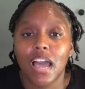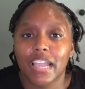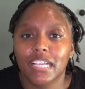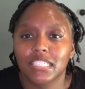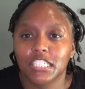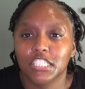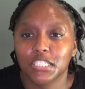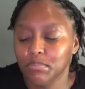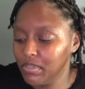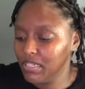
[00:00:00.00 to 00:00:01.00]
I guess I
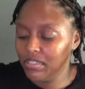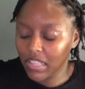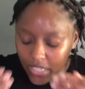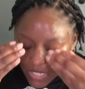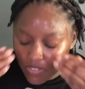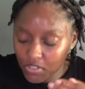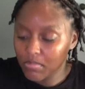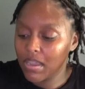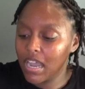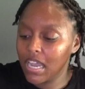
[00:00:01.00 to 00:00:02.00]
shouldn't be like
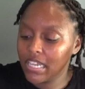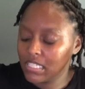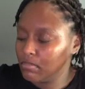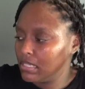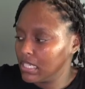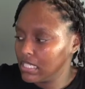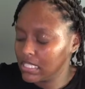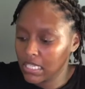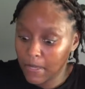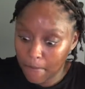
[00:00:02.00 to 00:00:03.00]
covering my eyes
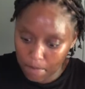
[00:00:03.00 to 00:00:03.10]
because um,